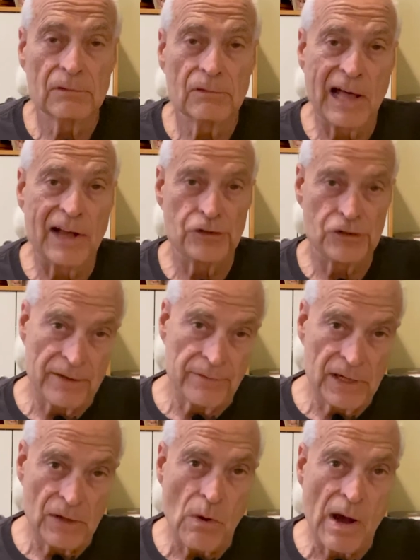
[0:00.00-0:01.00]

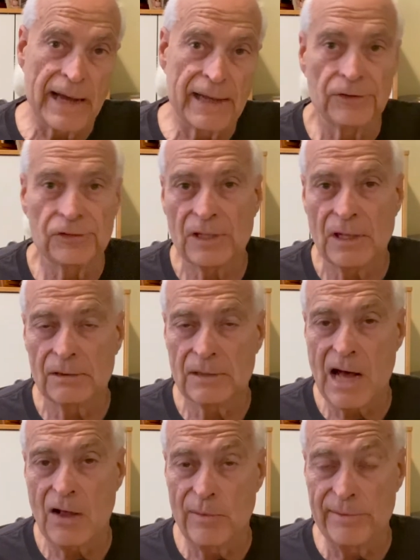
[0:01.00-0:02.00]
longevity wise?
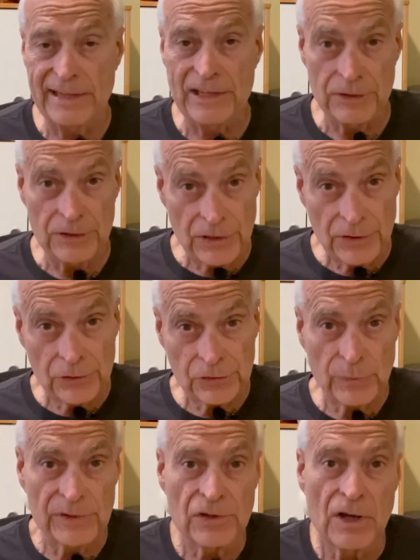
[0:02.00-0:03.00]
How many years
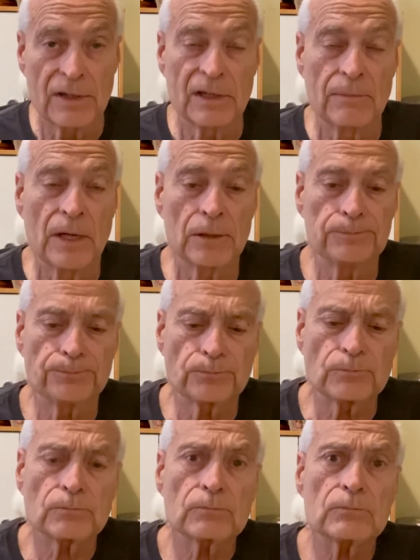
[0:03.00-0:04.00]
are we talking about?
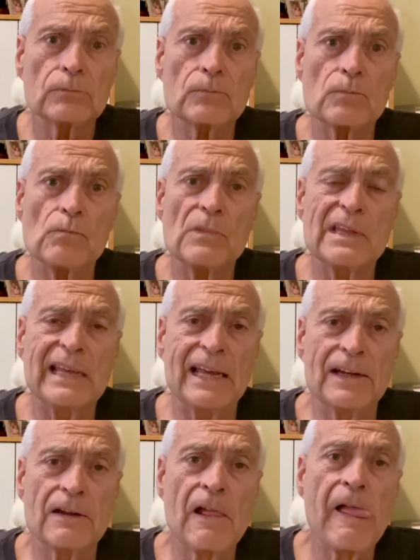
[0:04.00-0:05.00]

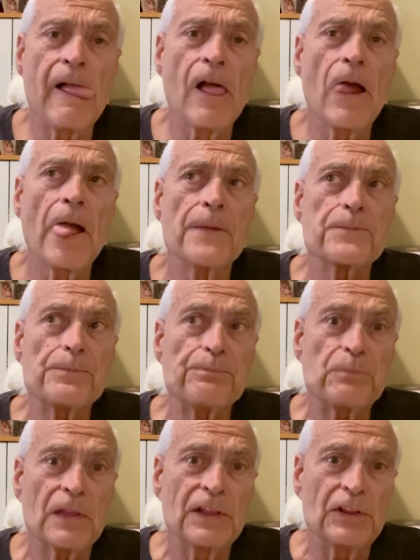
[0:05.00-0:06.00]
And
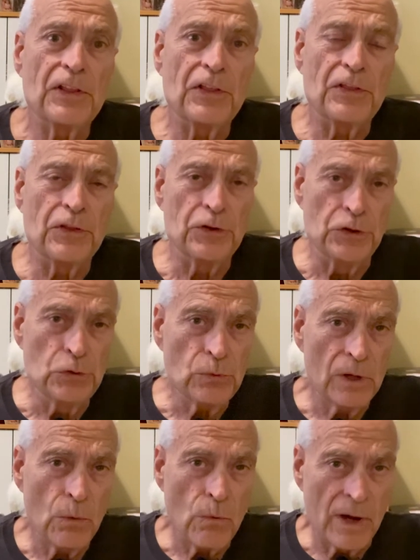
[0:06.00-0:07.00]
the
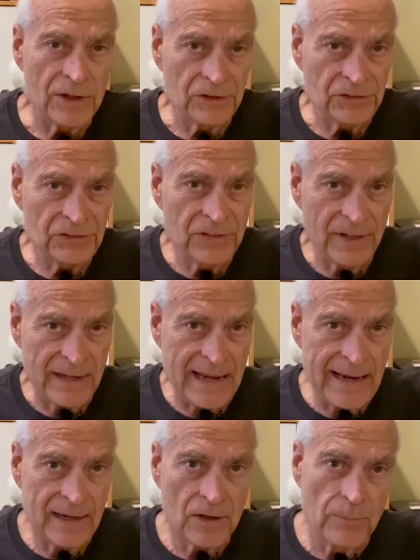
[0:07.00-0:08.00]
newer ones
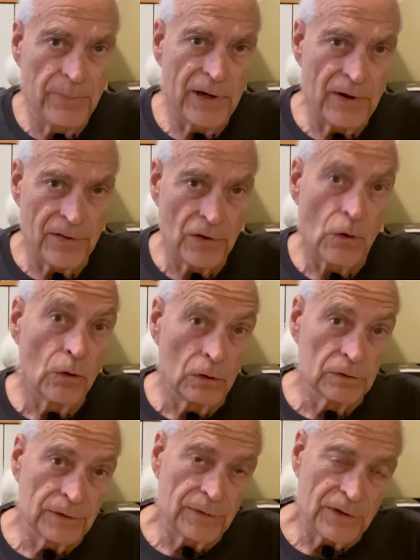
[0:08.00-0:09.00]
today compared
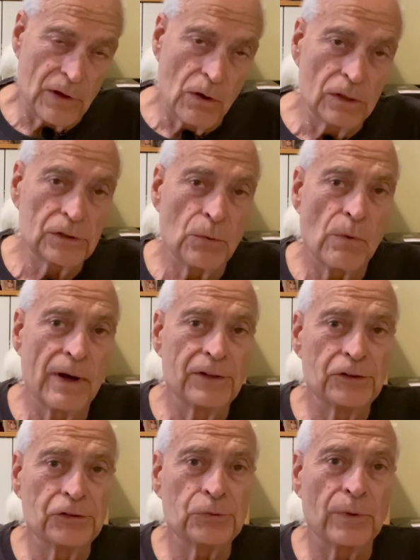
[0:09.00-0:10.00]
to the older
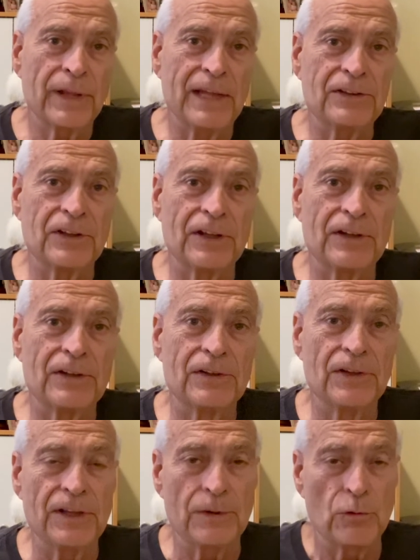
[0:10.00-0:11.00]
ones, when they did
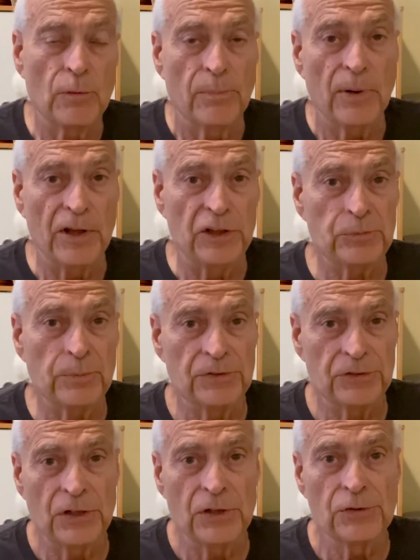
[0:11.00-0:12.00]
the
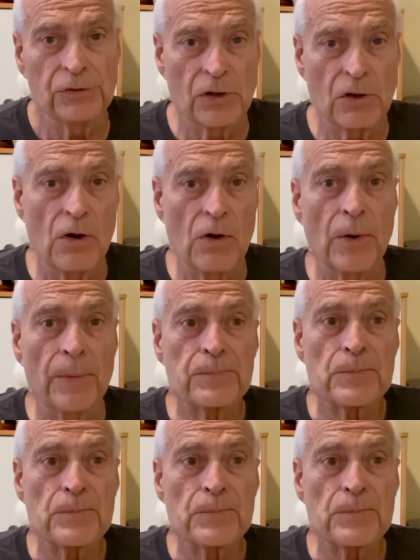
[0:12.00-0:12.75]
replacements years ago,